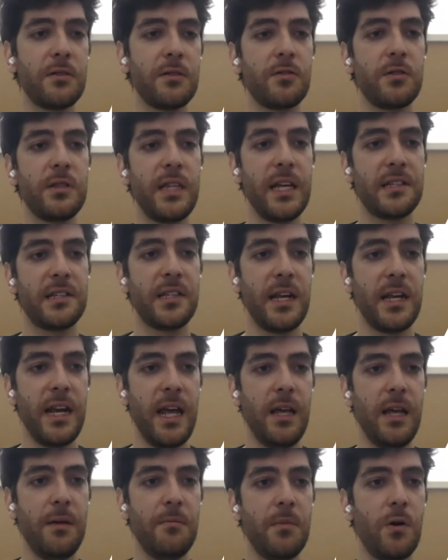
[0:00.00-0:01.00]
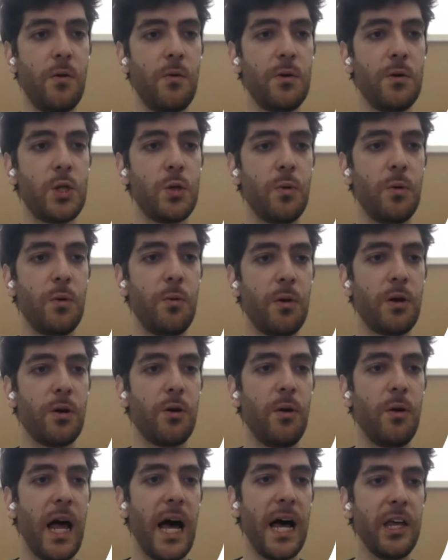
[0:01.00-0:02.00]
And value transform takes a name,
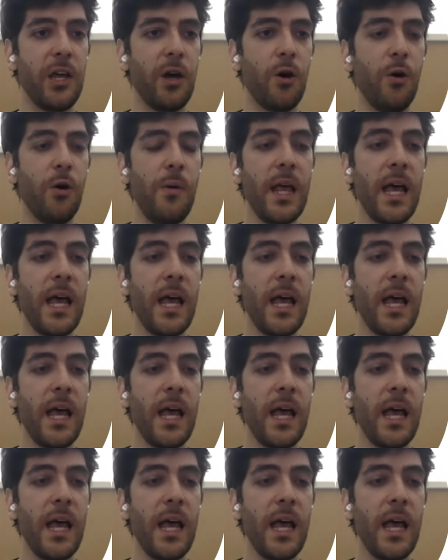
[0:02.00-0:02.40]
which we will call